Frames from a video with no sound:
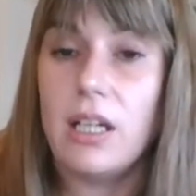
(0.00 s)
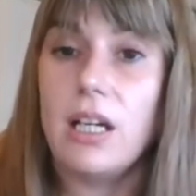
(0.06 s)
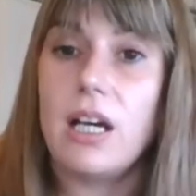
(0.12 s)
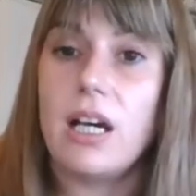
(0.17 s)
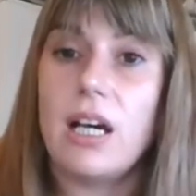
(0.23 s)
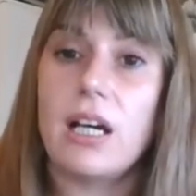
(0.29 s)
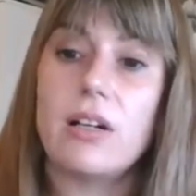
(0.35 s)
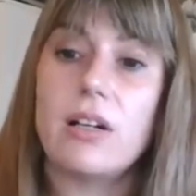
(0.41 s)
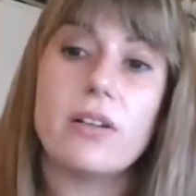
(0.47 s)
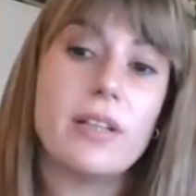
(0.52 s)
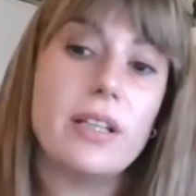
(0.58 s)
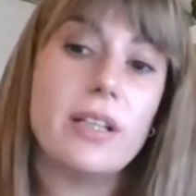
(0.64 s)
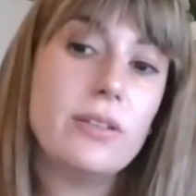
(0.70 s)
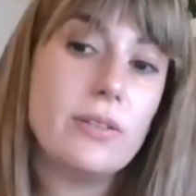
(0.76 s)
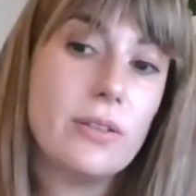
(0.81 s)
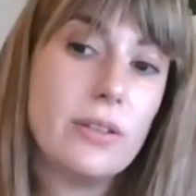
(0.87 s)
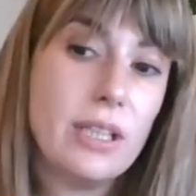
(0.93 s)
According
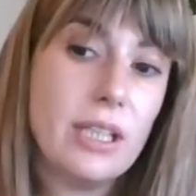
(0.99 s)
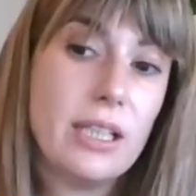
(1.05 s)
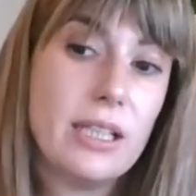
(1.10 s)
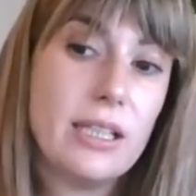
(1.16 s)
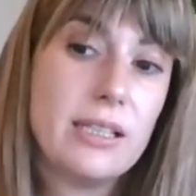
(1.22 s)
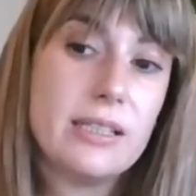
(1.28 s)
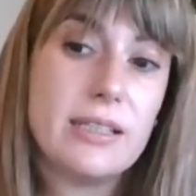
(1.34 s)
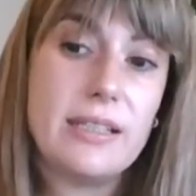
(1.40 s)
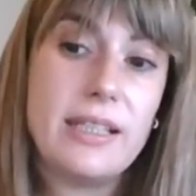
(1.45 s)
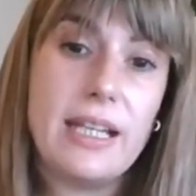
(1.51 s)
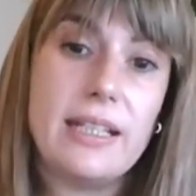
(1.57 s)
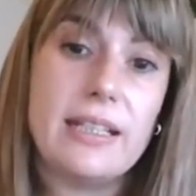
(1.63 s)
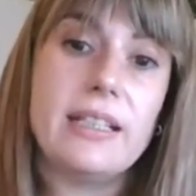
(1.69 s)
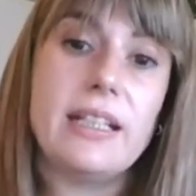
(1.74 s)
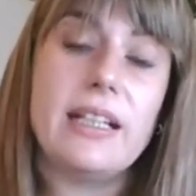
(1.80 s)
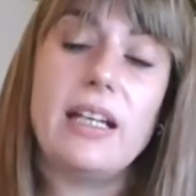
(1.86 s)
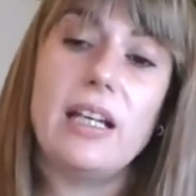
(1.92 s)
to this,
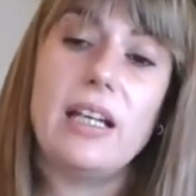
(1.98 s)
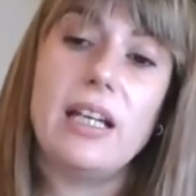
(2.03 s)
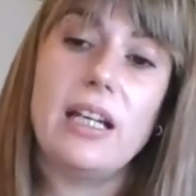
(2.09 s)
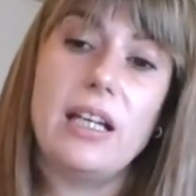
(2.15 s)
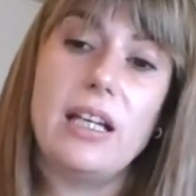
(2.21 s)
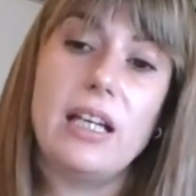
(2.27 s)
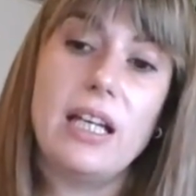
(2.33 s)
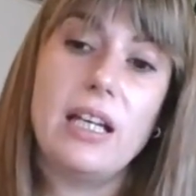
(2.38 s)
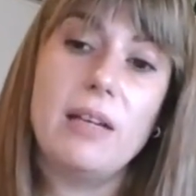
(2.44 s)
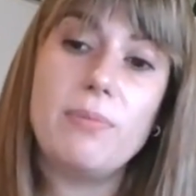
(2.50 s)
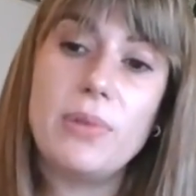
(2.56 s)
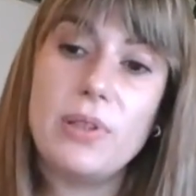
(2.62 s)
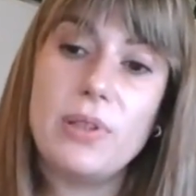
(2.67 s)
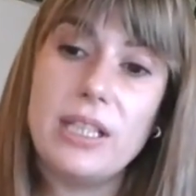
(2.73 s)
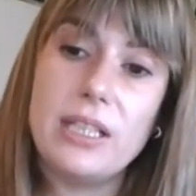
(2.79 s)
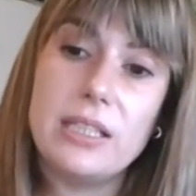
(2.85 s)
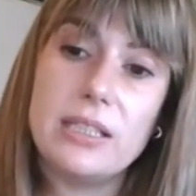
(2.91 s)
then
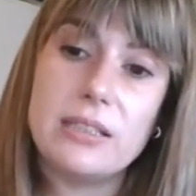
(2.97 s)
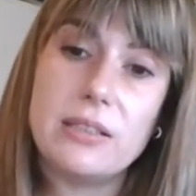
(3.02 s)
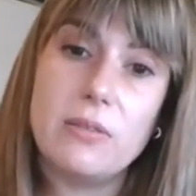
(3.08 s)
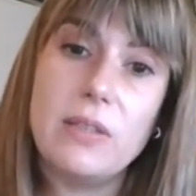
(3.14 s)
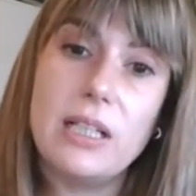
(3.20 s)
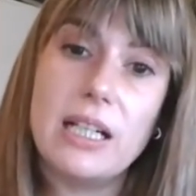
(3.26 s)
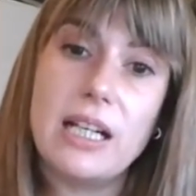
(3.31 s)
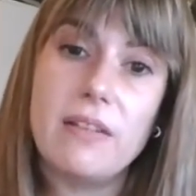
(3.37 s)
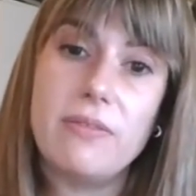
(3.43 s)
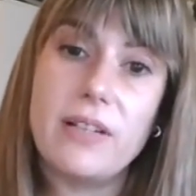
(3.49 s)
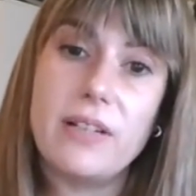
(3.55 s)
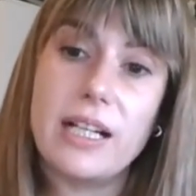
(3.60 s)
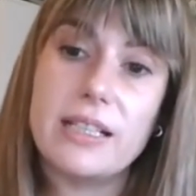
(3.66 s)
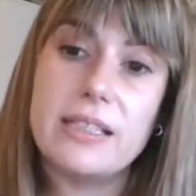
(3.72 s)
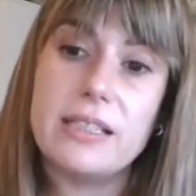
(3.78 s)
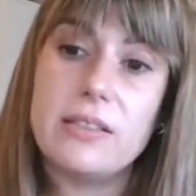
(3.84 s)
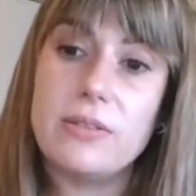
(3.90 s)
employees will have
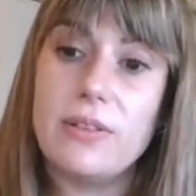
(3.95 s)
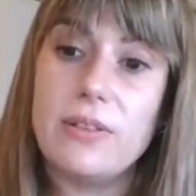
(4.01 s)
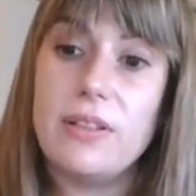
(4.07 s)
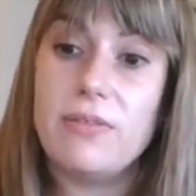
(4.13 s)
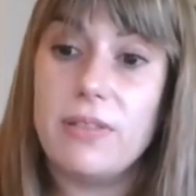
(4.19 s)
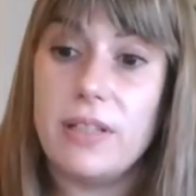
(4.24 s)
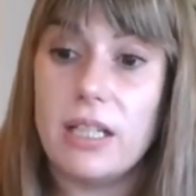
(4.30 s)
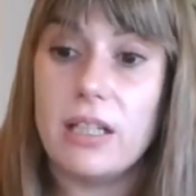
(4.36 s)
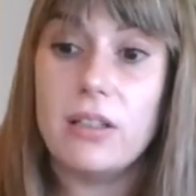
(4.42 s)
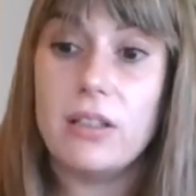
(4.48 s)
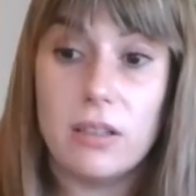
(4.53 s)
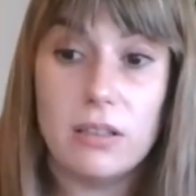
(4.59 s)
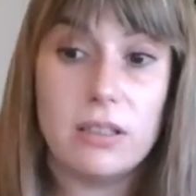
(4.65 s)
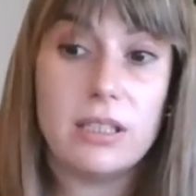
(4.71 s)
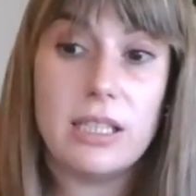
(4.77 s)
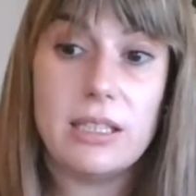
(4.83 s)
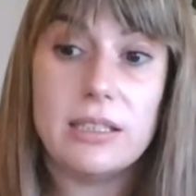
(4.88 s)
access to different
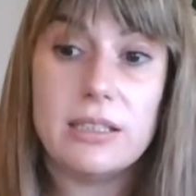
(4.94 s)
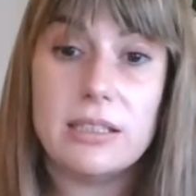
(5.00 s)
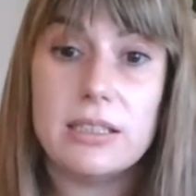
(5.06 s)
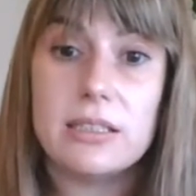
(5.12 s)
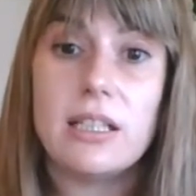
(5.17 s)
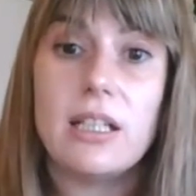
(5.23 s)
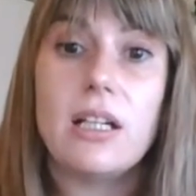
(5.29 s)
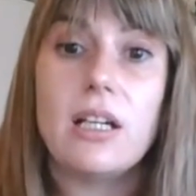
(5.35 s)
contents.